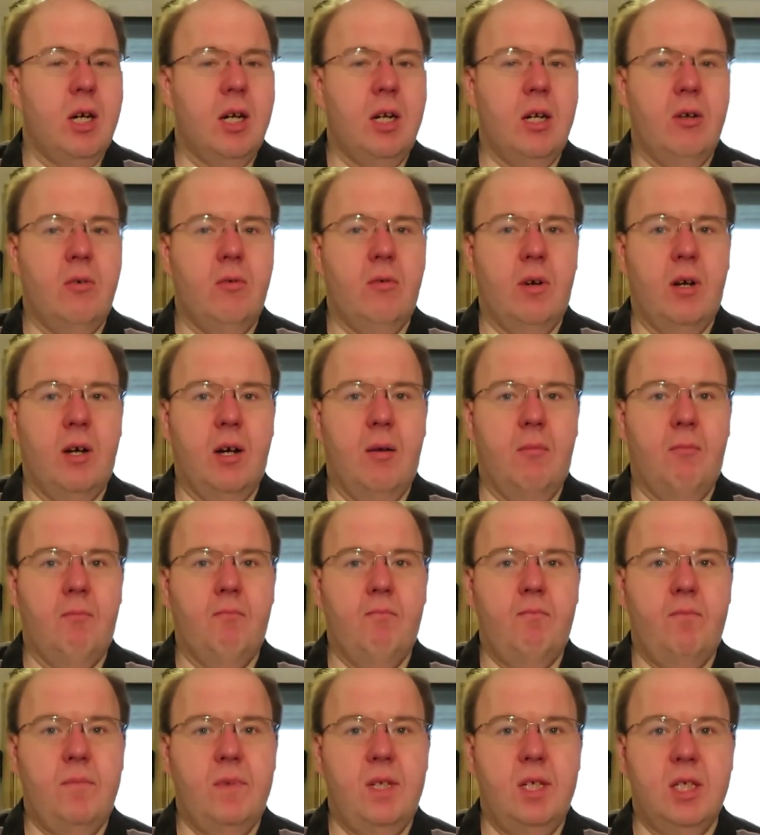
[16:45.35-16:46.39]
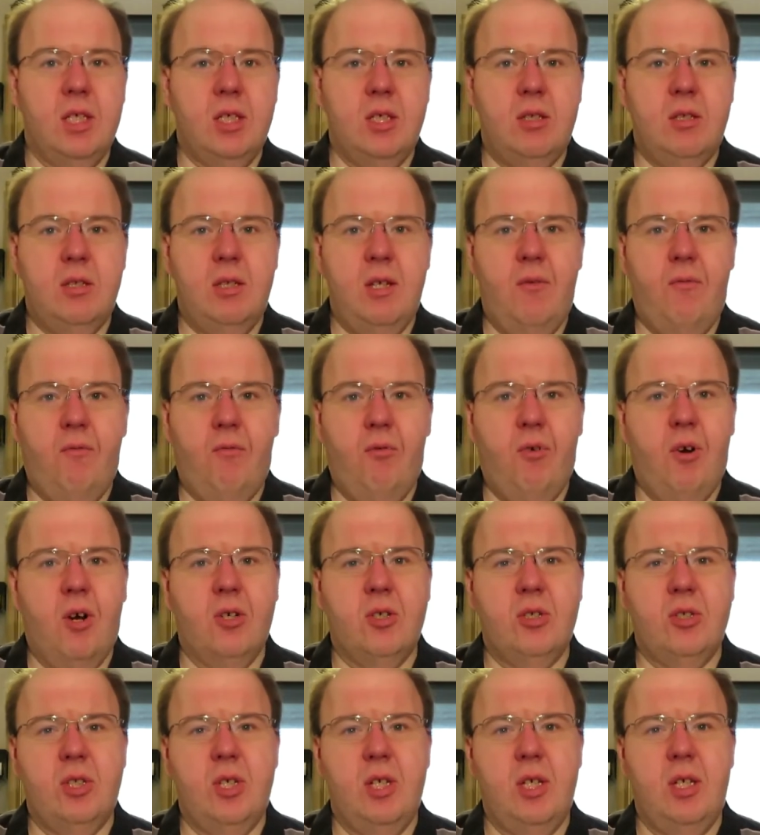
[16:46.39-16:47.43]
I know I'm um, just
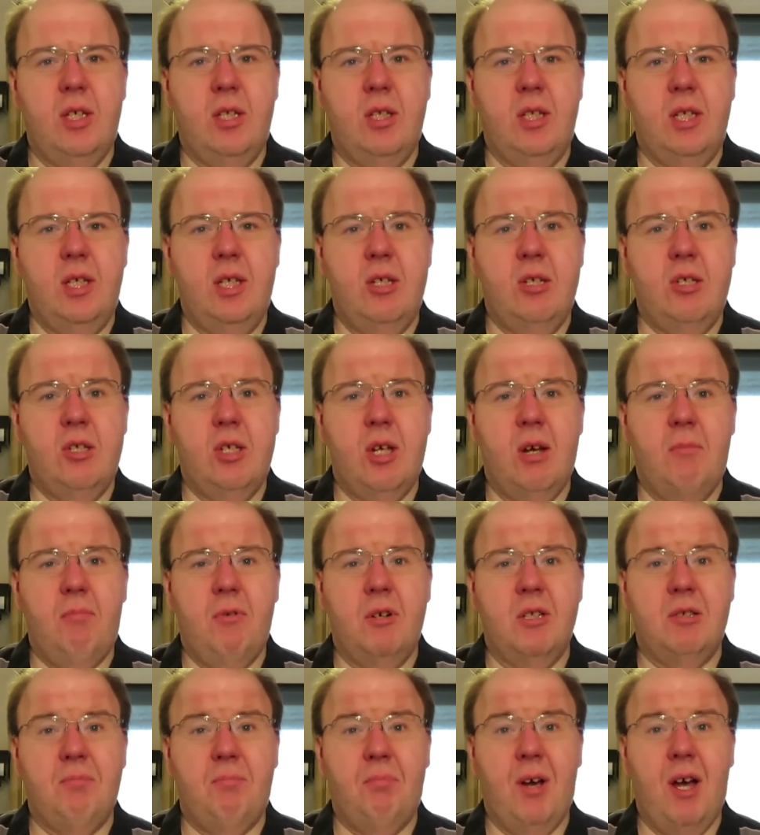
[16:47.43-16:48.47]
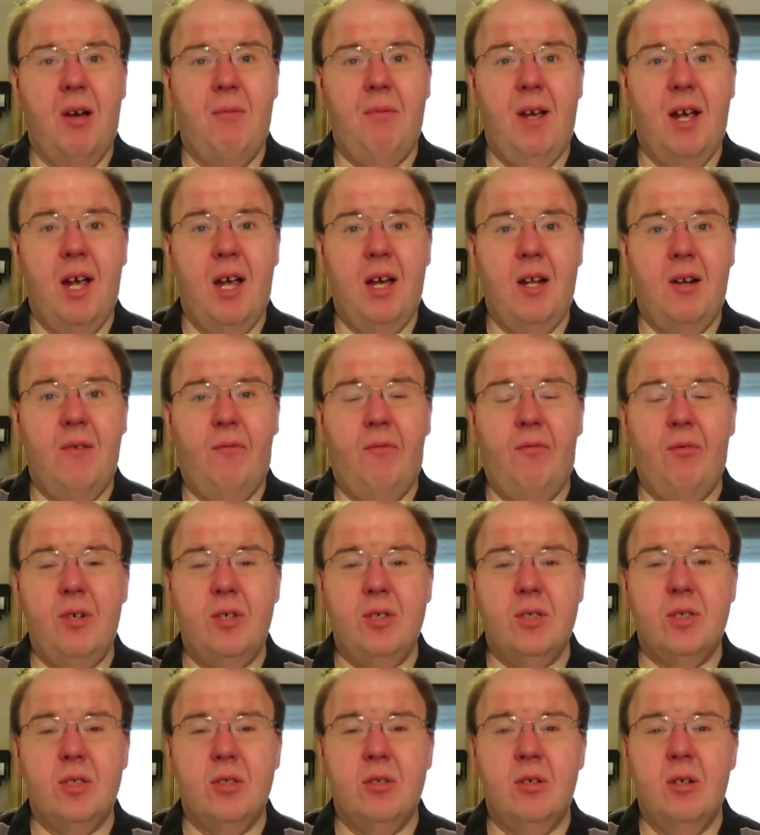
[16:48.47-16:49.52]
defrosting the shepherd's pie we had in the
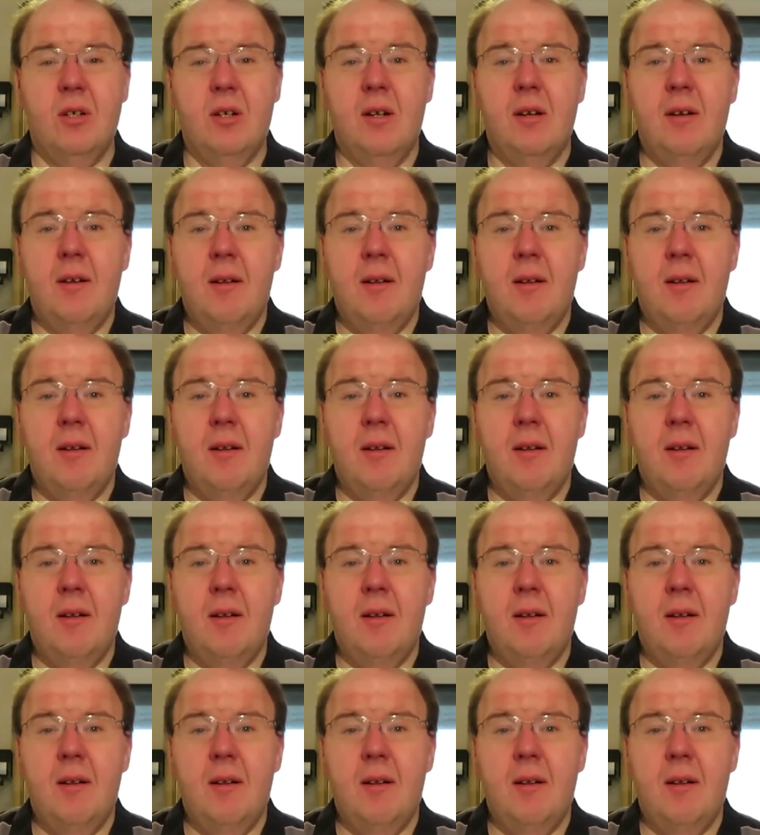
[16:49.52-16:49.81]
freezer.